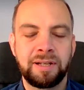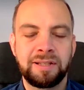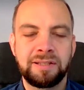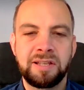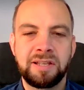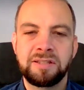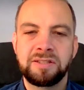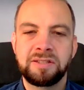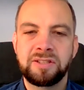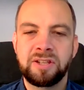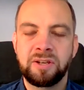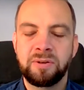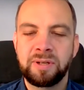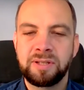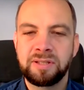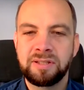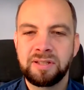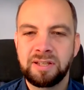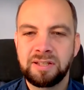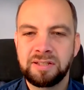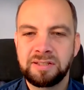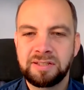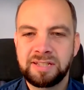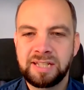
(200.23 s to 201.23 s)
And so
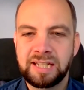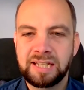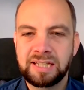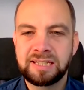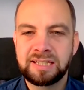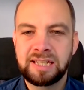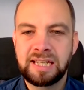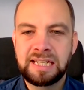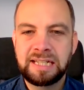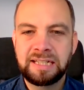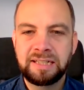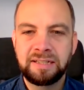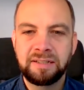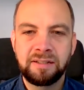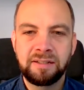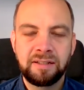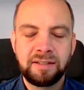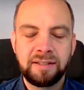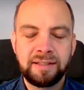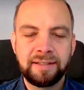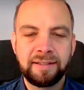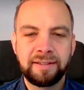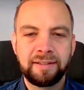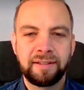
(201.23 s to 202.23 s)
at 16,
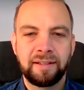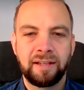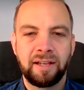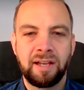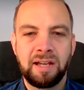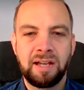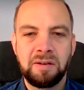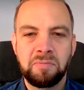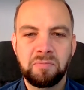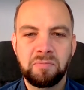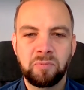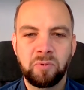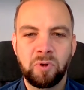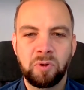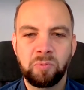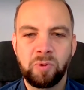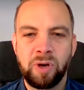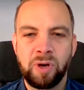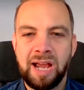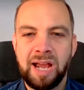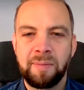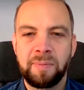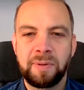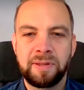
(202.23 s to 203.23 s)

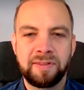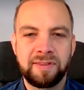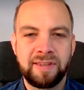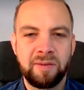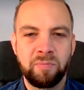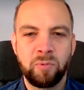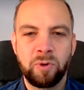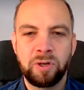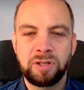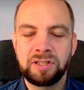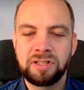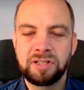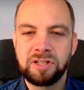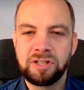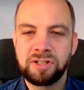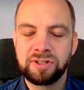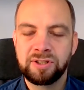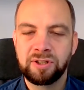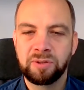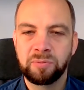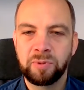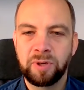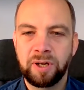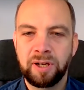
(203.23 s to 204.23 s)
what happened then? Why did you
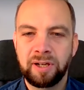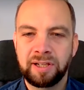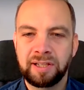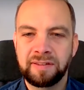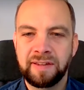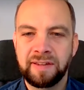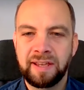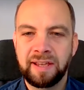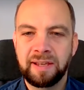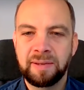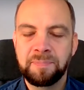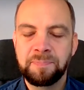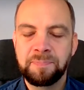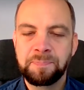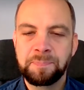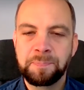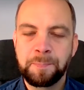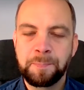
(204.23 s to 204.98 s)
stop working there?